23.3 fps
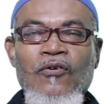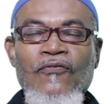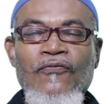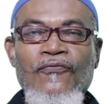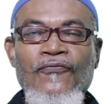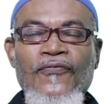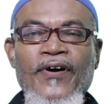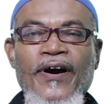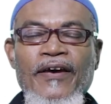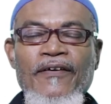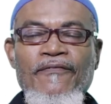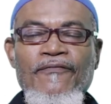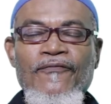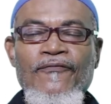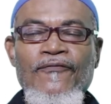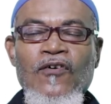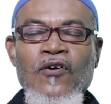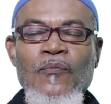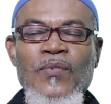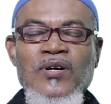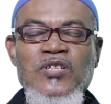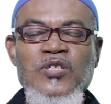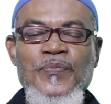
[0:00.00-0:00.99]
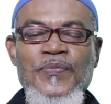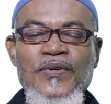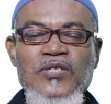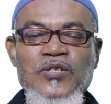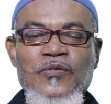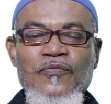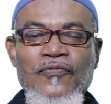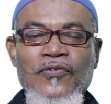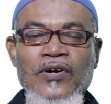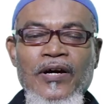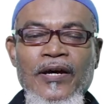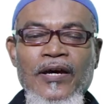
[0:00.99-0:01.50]
around 5 format
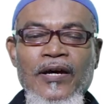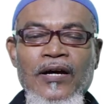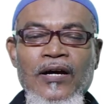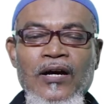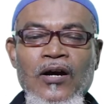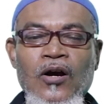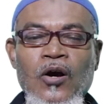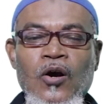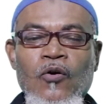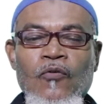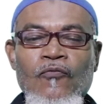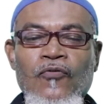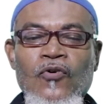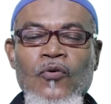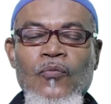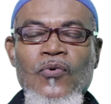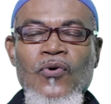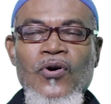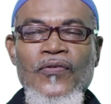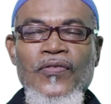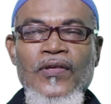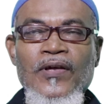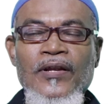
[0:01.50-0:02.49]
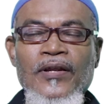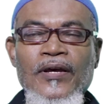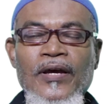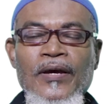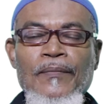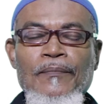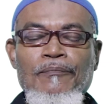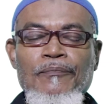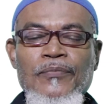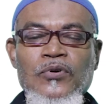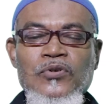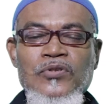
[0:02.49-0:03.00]
specifier for both an
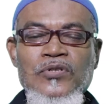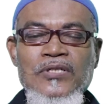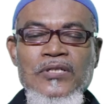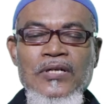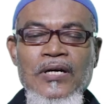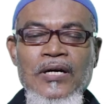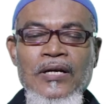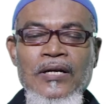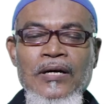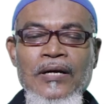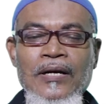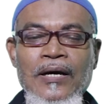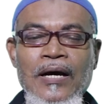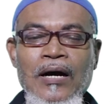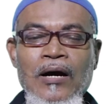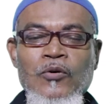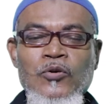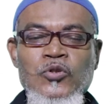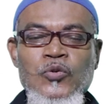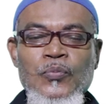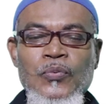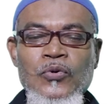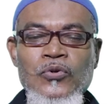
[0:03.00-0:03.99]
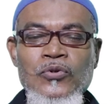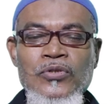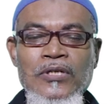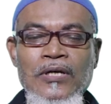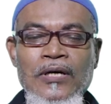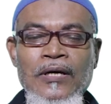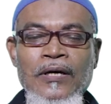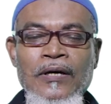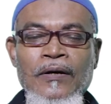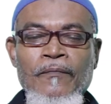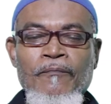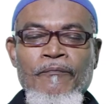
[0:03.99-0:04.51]
input and an
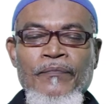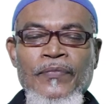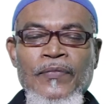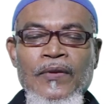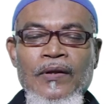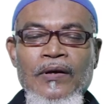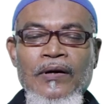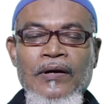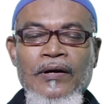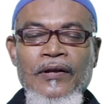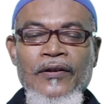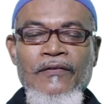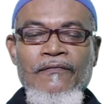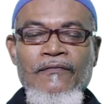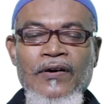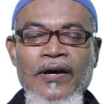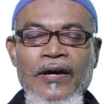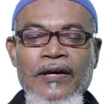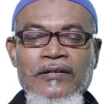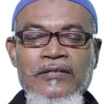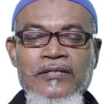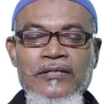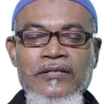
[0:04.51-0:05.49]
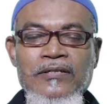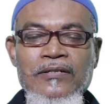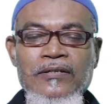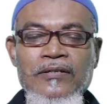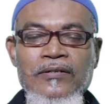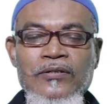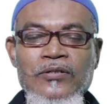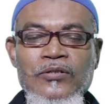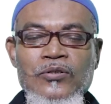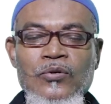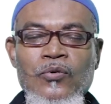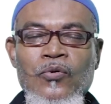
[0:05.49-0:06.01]
output device.
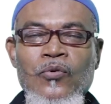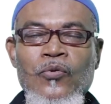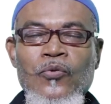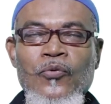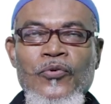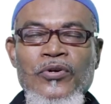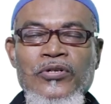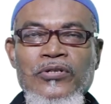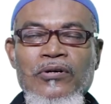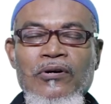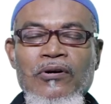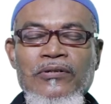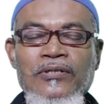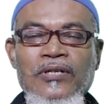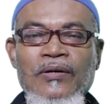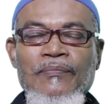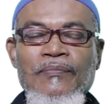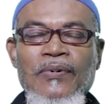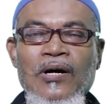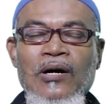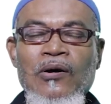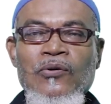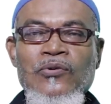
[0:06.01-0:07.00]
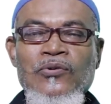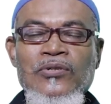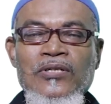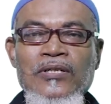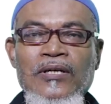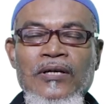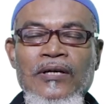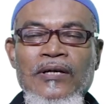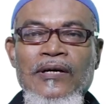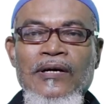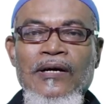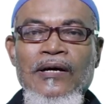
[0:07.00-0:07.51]
So we talked
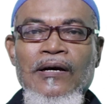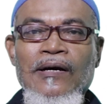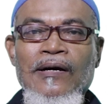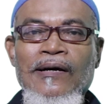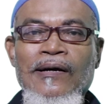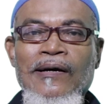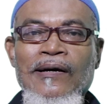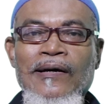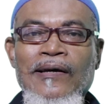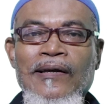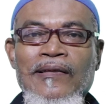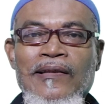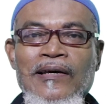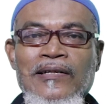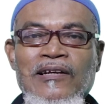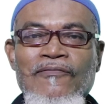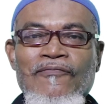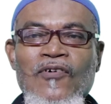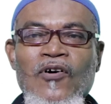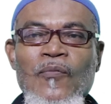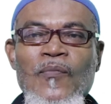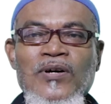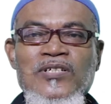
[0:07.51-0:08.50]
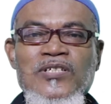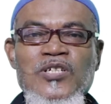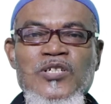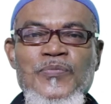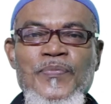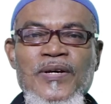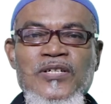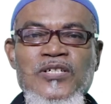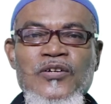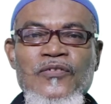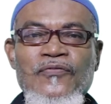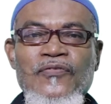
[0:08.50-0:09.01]
about that a format
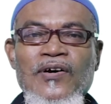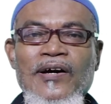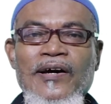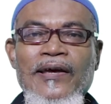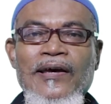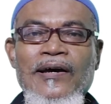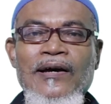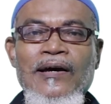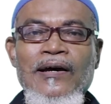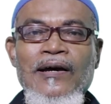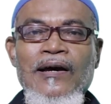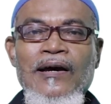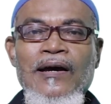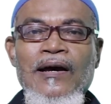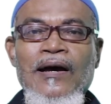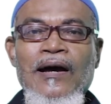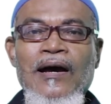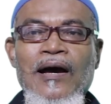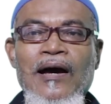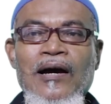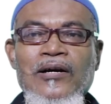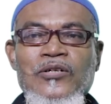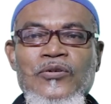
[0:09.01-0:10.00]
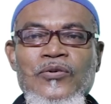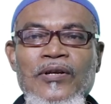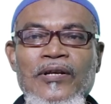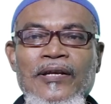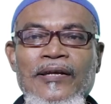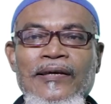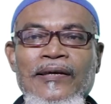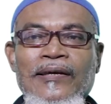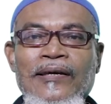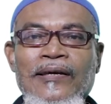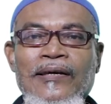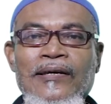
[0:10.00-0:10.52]
specifier,
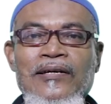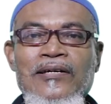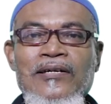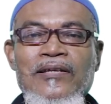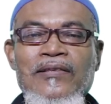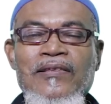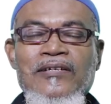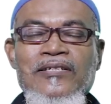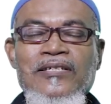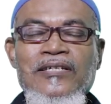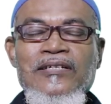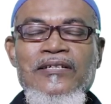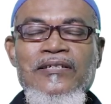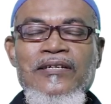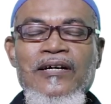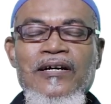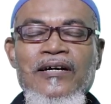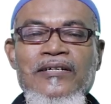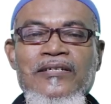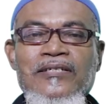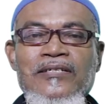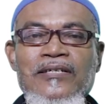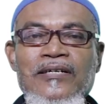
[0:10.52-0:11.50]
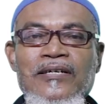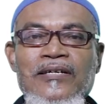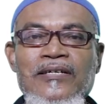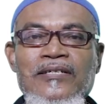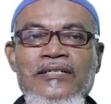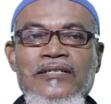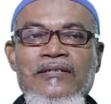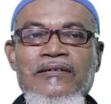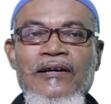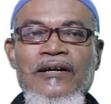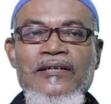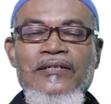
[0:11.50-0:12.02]
actually the syntax
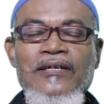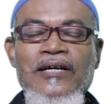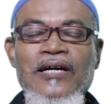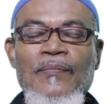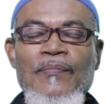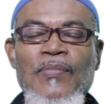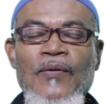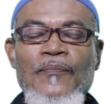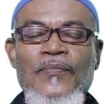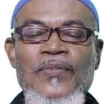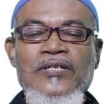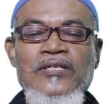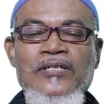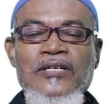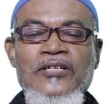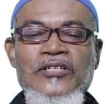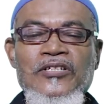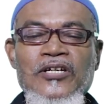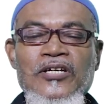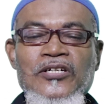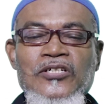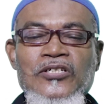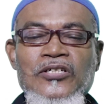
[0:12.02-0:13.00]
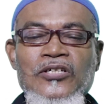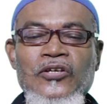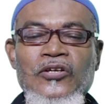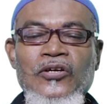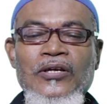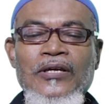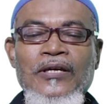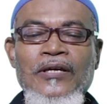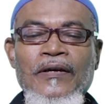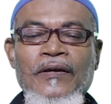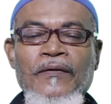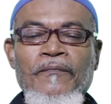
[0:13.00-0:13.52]
is writing up a percentage
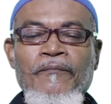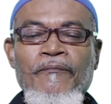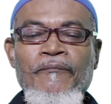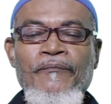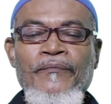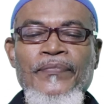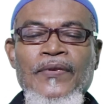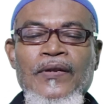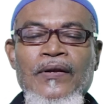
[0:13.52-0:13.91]
D,